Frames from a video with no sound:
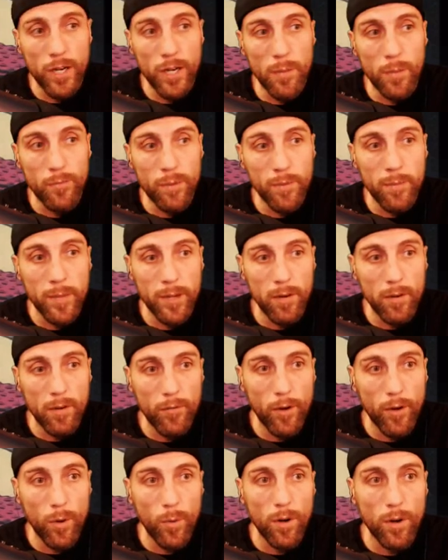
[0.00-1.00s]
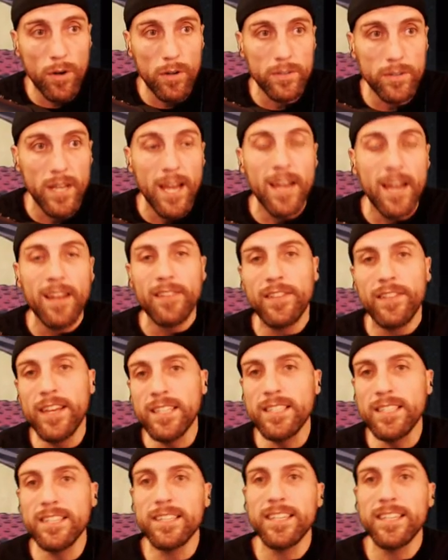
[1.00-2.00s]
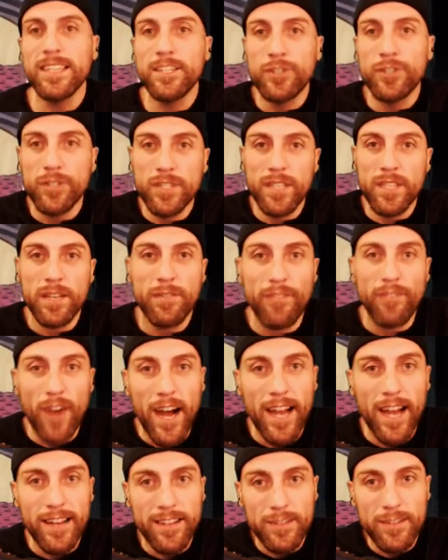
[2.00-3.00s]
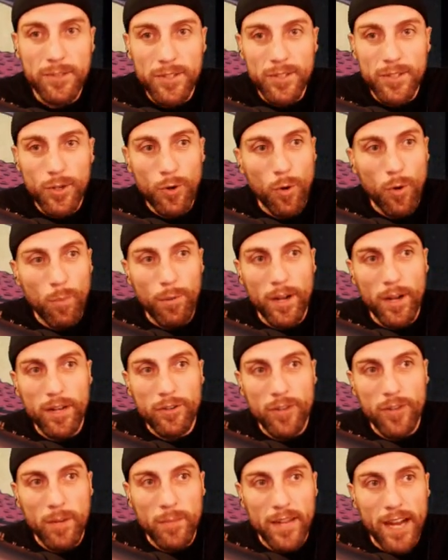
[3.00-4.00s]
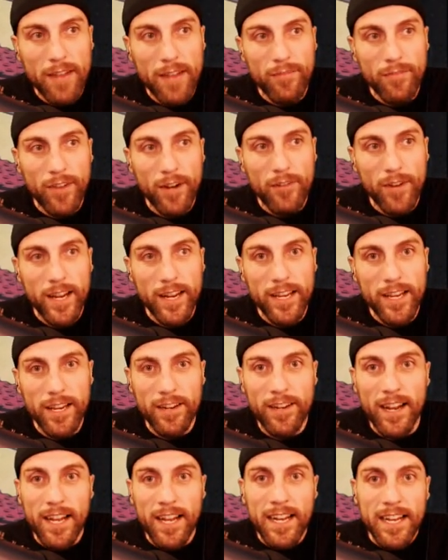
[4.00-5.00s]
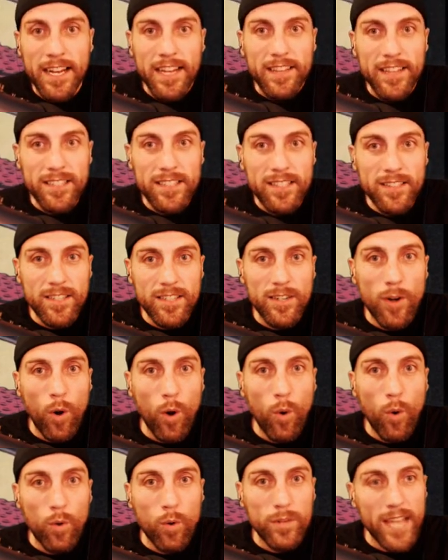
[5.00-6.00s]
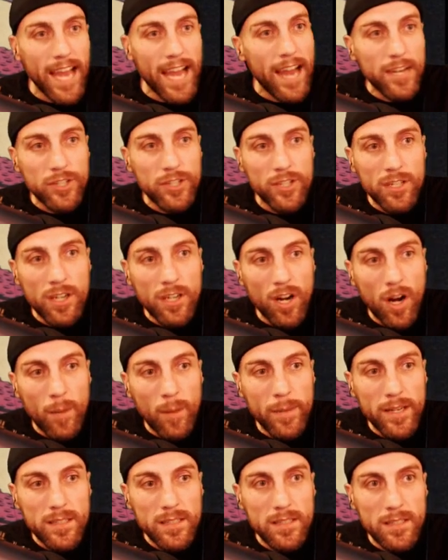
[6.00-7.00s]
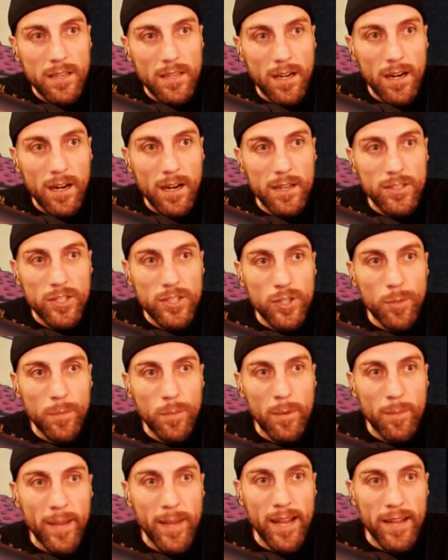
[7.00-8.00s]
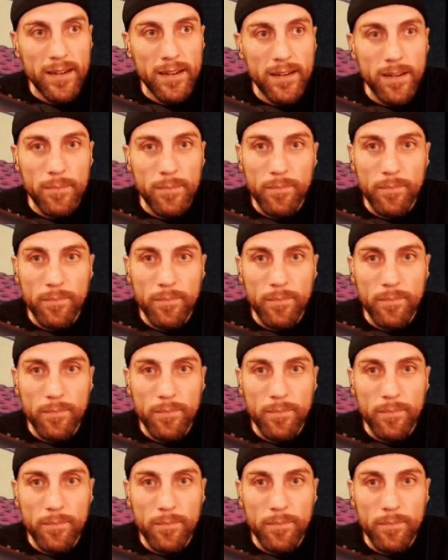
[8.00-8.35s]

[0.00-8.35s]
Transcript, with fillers: up from the middle of our world. This is an interesting find. This is a cool breadcrumb that I found right here. This is an old Action Comics Superman